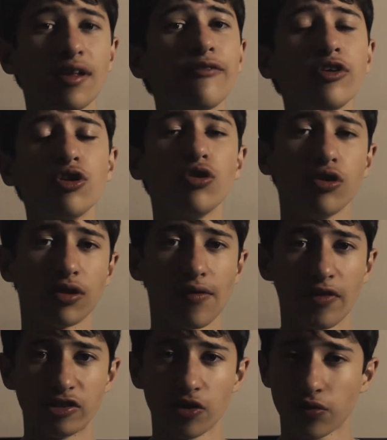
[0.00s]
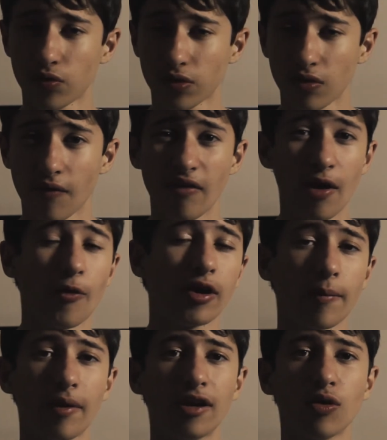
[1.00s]
If you do use DaVinci's Resolve, I
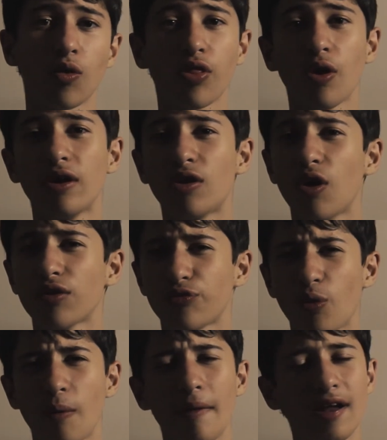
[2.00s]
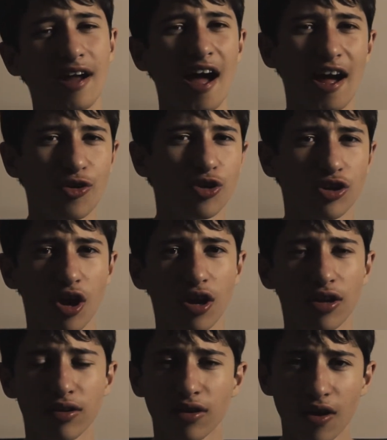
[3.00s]
recommend it, although it goes for about
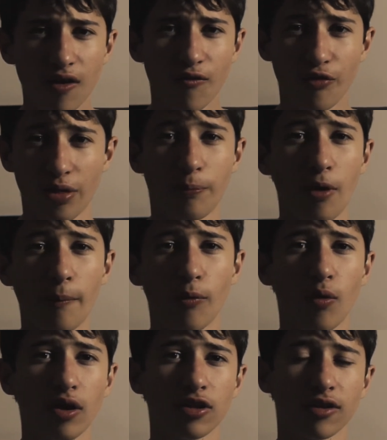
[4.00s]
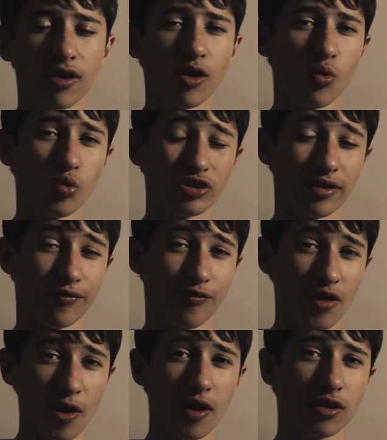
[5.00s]
$100 for the proper ones, which is
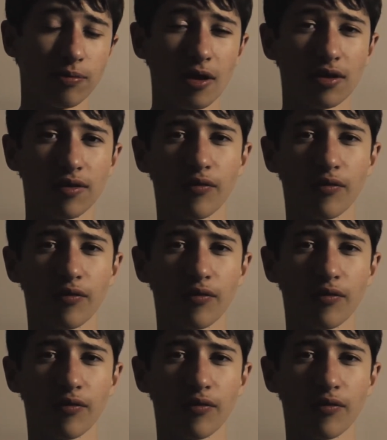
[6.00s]
very expensive.